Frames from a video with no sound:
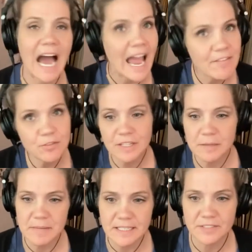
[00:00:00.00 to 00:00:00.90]
I have really
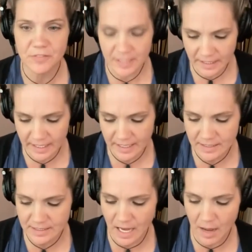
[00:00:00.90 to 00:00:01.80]
mixed
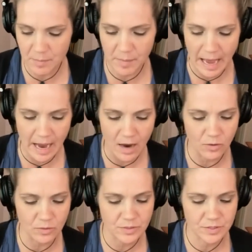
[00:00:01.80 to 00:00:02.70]
feelings
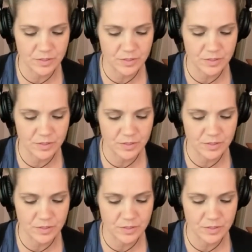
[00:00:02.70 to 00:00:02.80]
about,